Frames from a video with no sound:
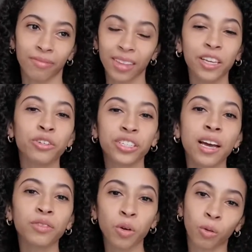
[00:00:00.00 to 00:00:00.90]
like you just
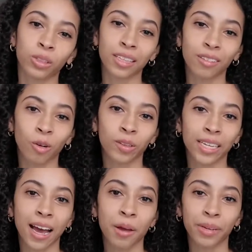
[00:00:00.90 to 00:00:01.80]
have to hold it the whole
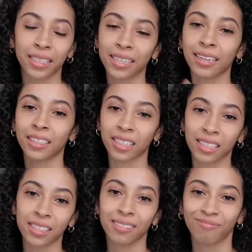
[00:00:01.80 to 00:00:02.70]
time and it's kind of
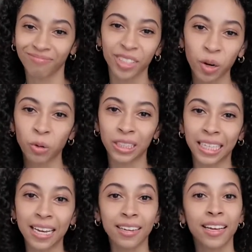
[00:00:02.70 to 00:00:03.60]
just, you're
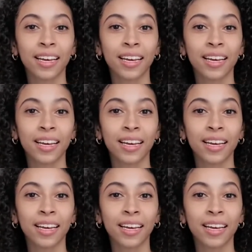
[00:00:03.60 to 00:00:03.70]
holding it.